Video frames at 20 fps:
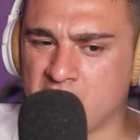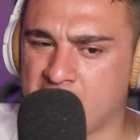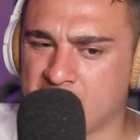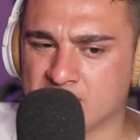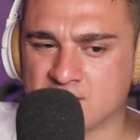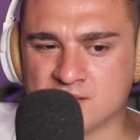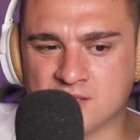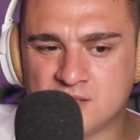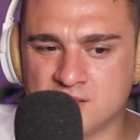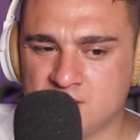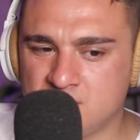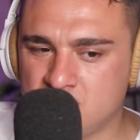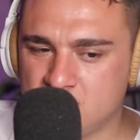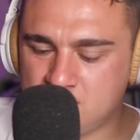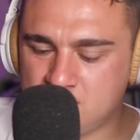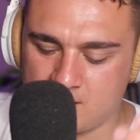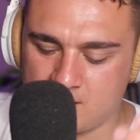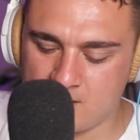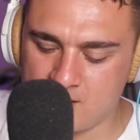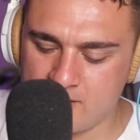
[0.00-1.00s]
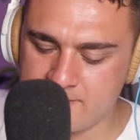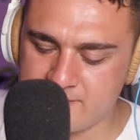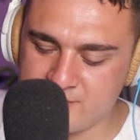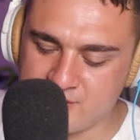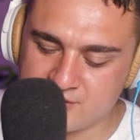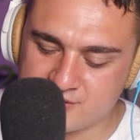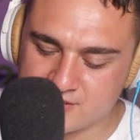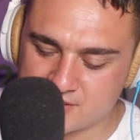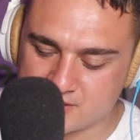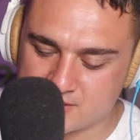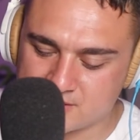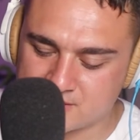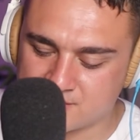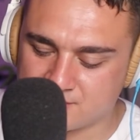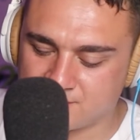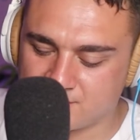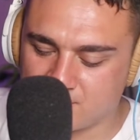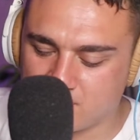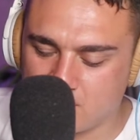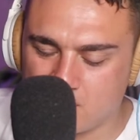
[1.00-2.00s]
Like, her music
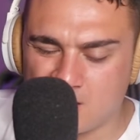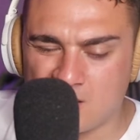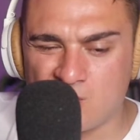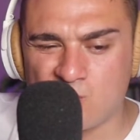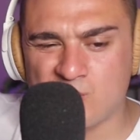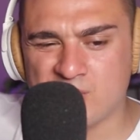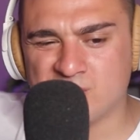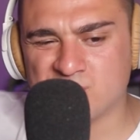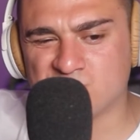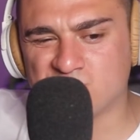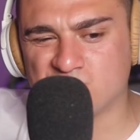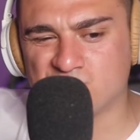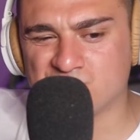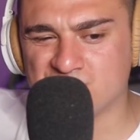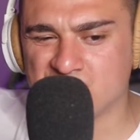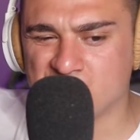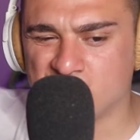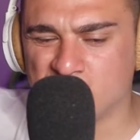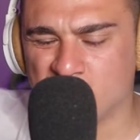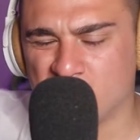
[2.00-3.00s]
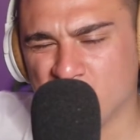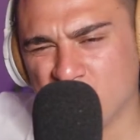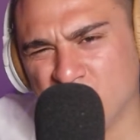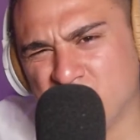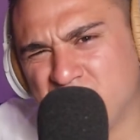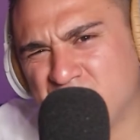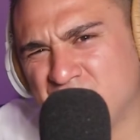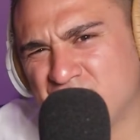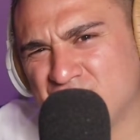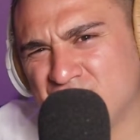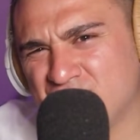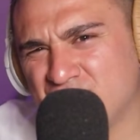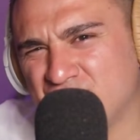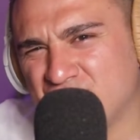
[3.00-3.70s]
is flowing through the roof.